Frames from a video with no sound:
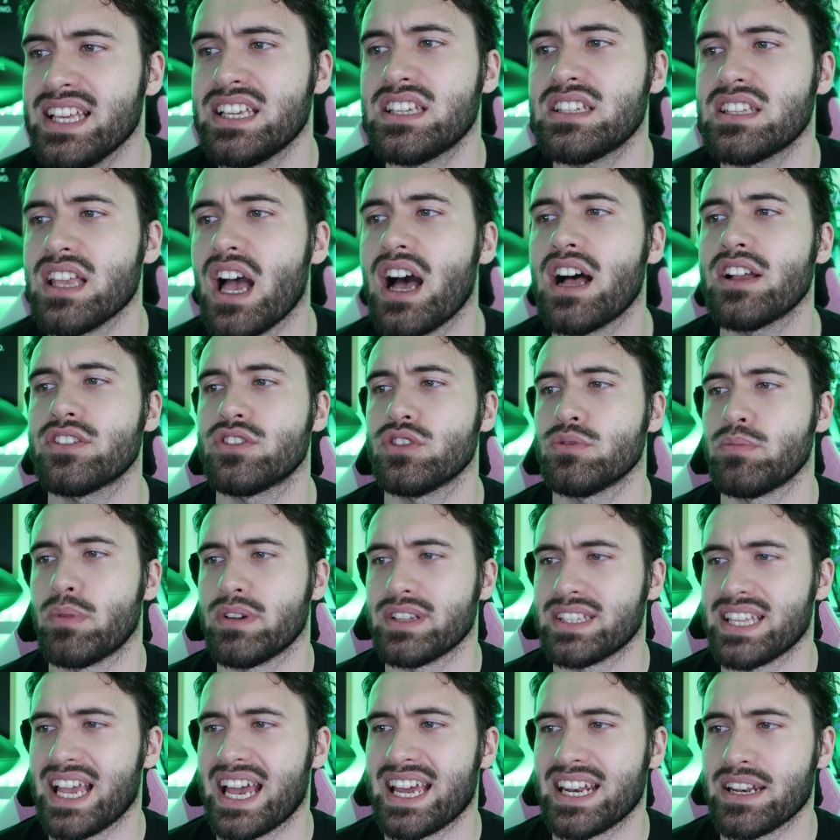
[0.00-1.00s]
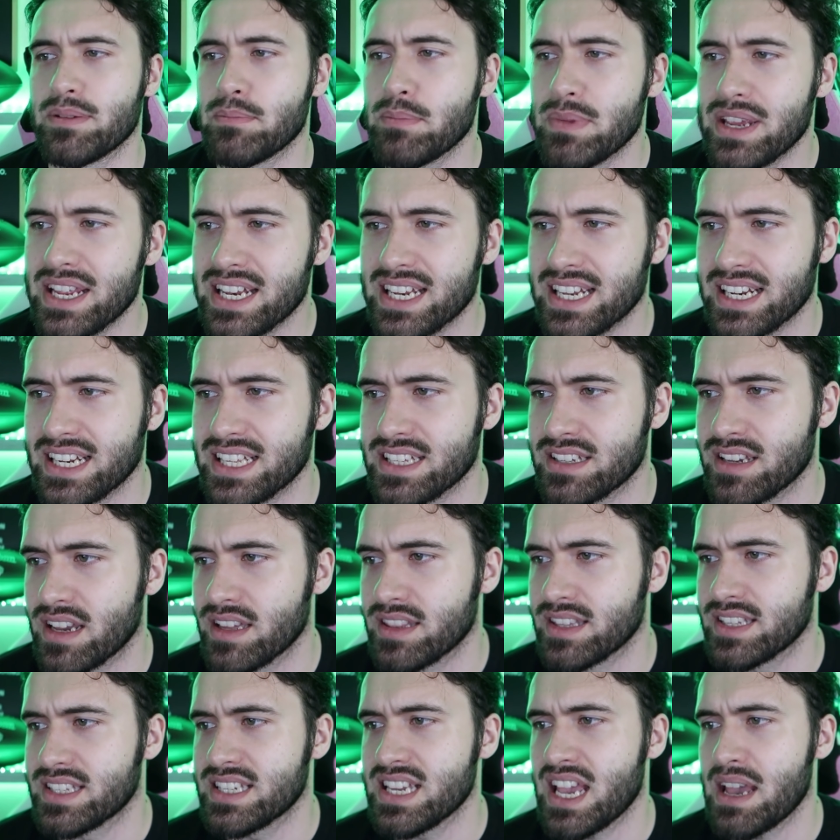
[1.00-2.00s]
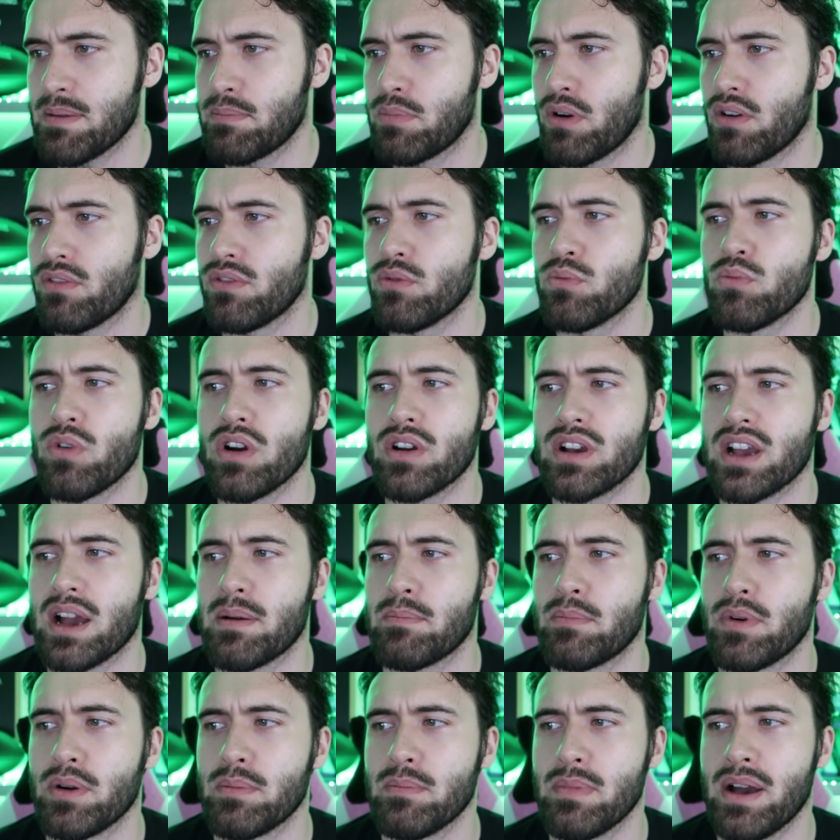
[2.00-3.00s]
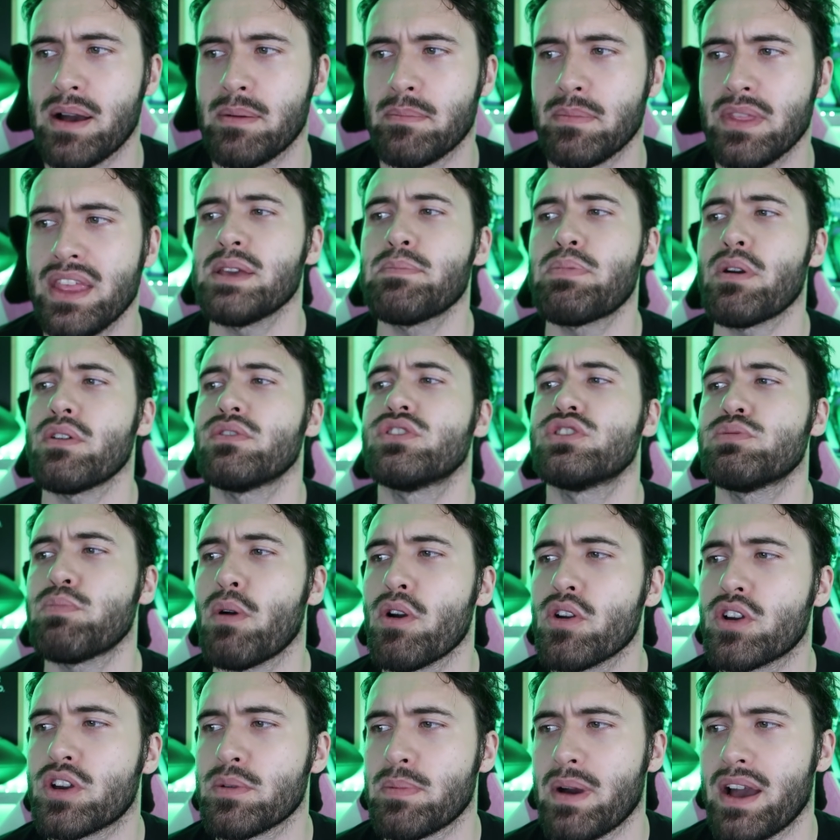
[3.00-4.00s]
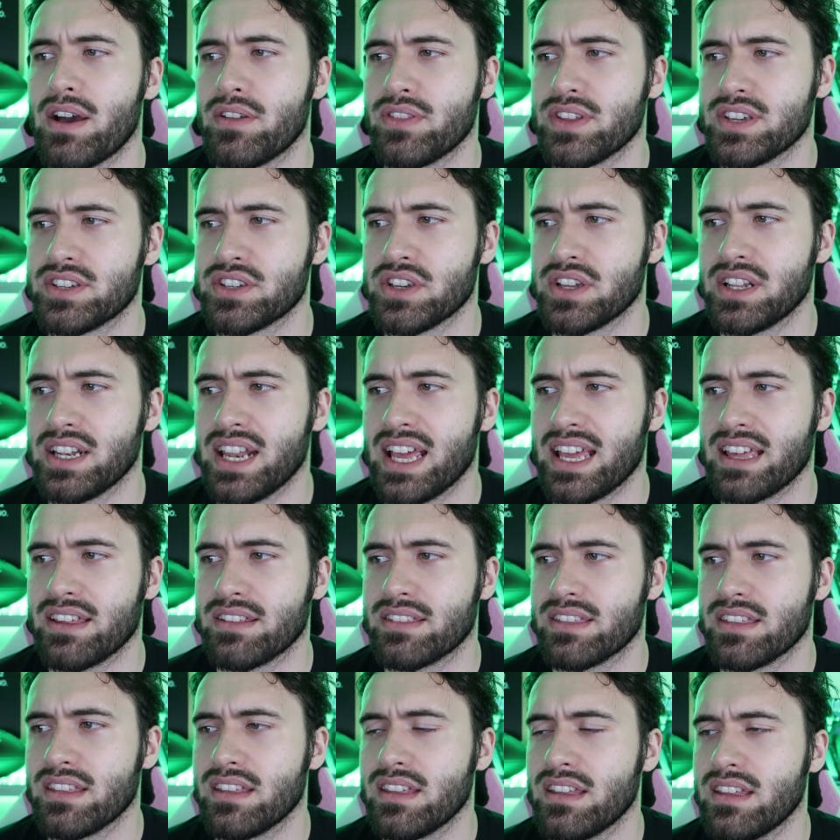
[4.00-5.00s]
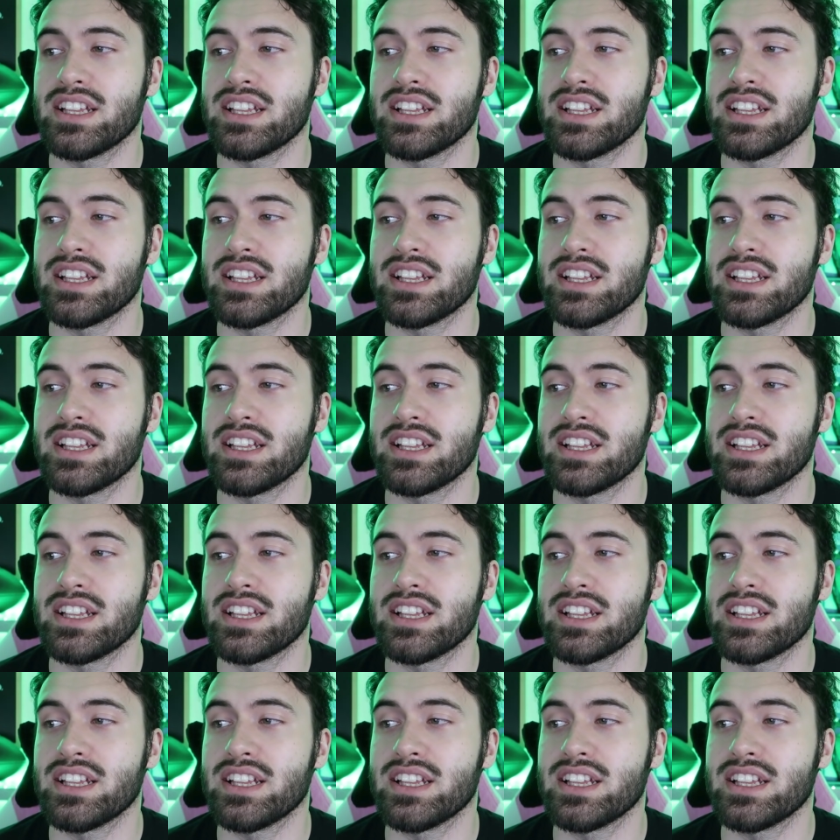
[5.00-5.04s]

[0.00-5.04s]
This startled my dad and immediately turned the tap off and woke up my mum. They both spoke about this at length.